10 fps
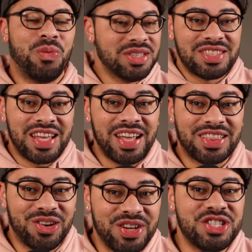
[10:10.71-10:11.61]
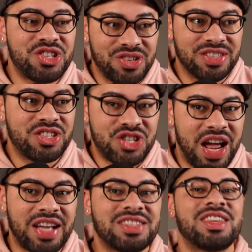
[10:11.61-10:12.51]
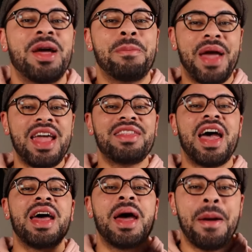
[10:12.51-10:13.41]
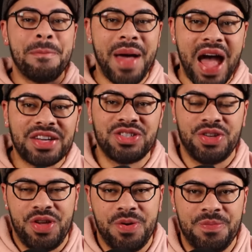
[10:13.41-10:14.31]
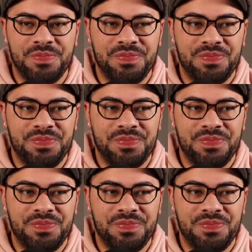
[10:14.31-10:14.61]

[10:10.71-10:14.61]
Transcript: once they get their insurance checks, pay that back to you.